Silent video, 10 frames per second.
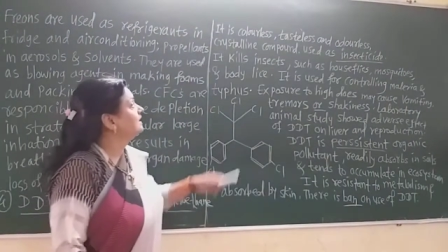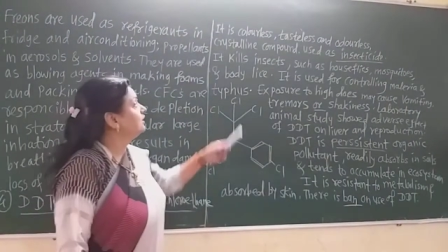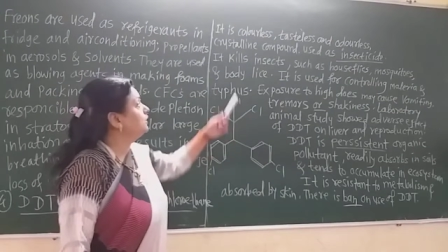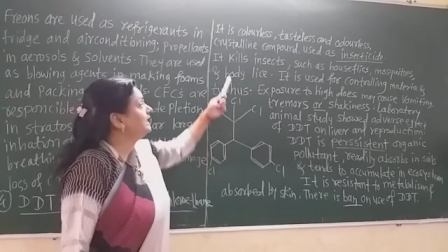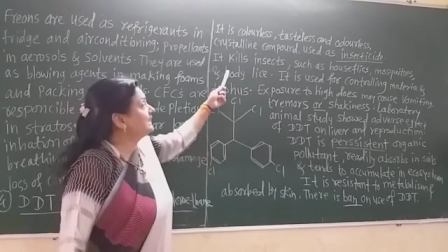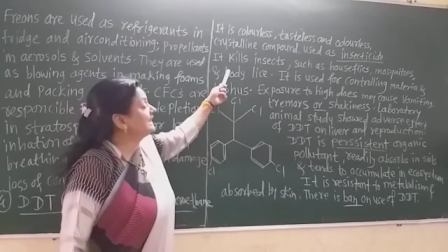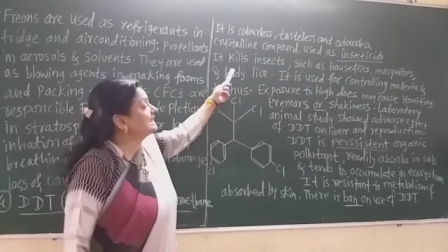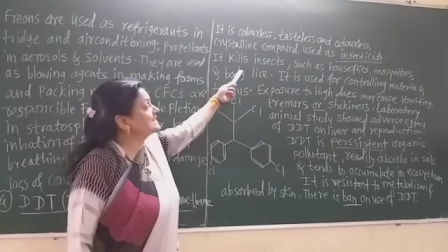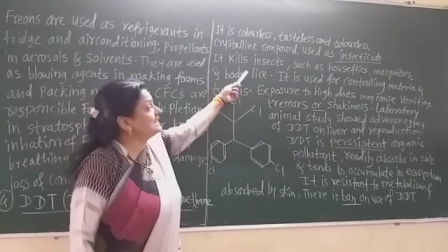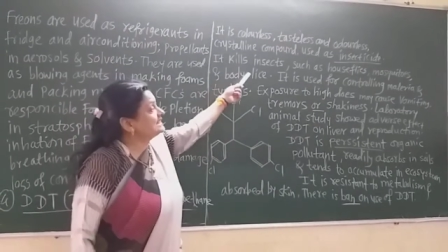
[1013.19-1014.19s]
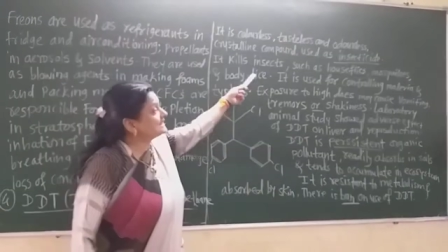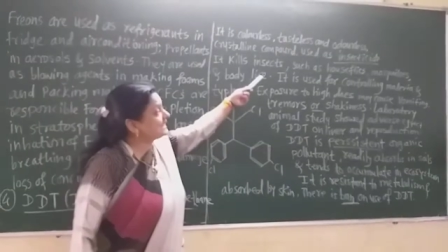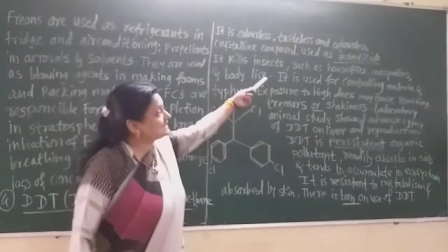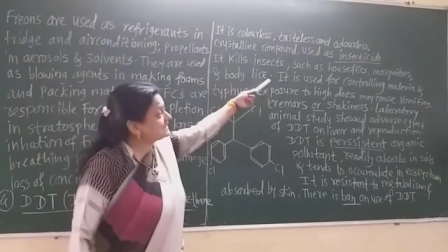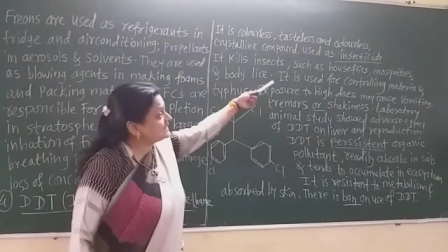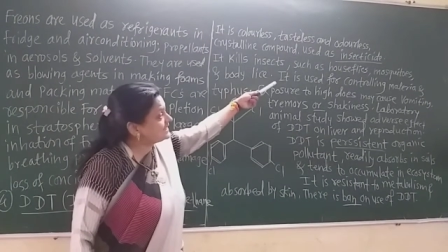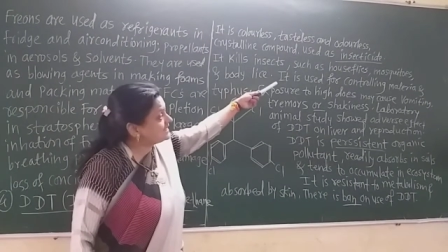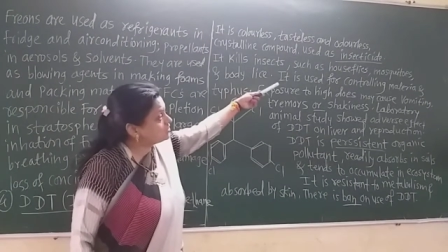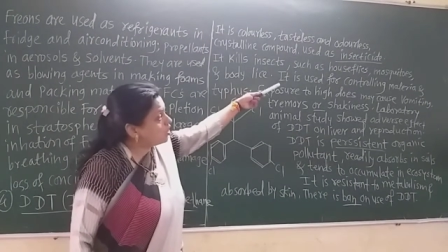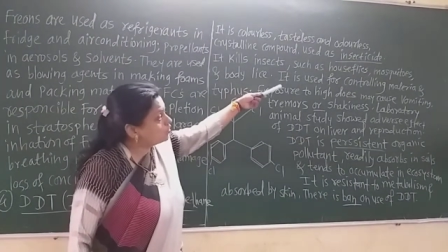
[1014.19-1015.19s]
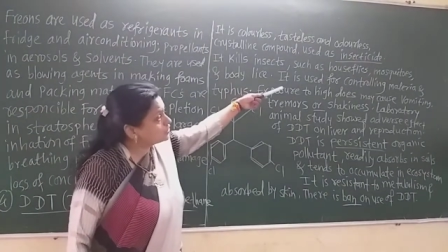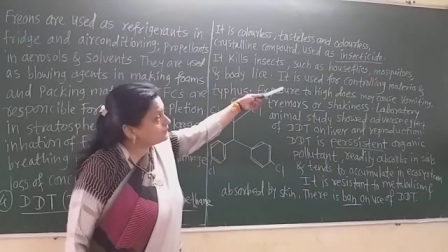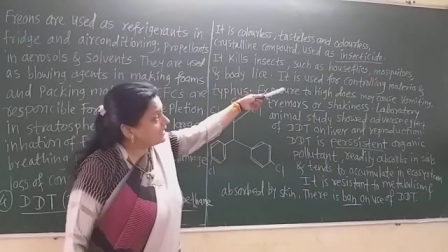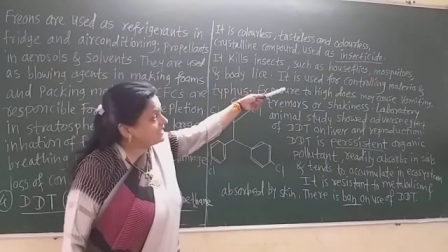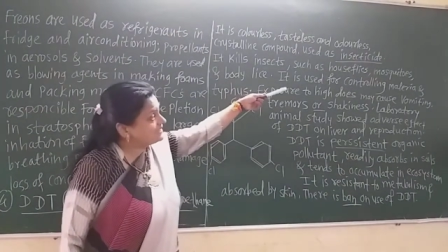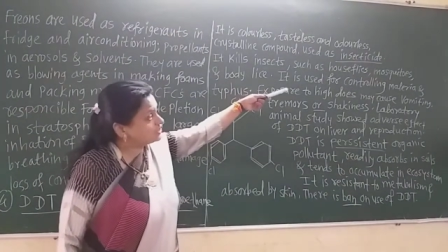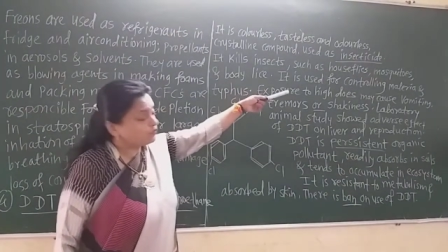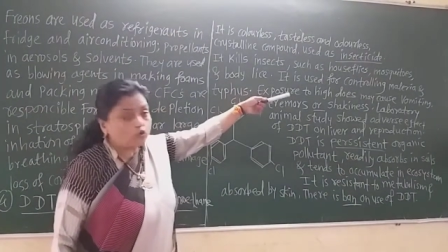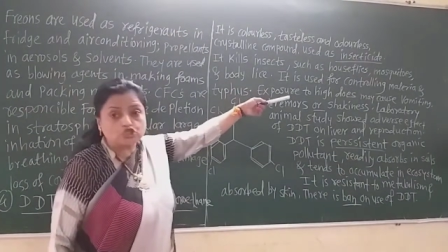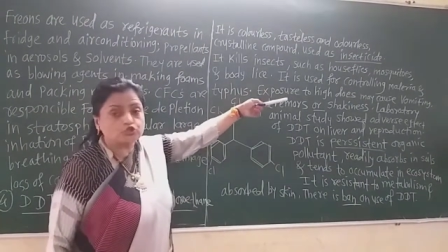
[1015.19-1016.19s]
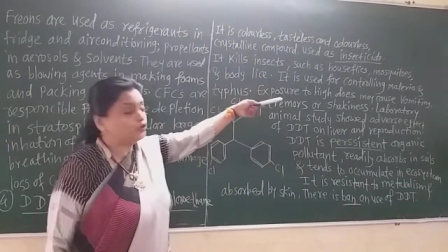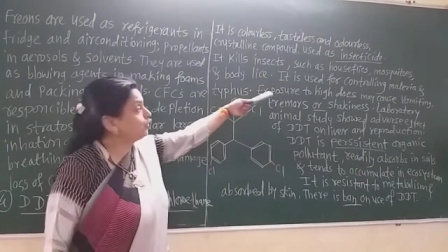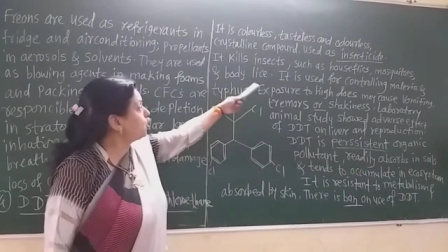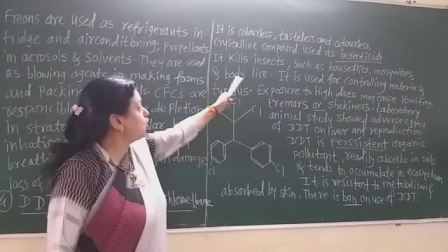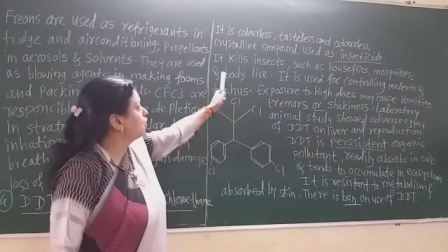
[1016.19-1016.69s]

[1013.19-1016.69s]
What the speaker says: Now it kills insects such as houseflies, mosquito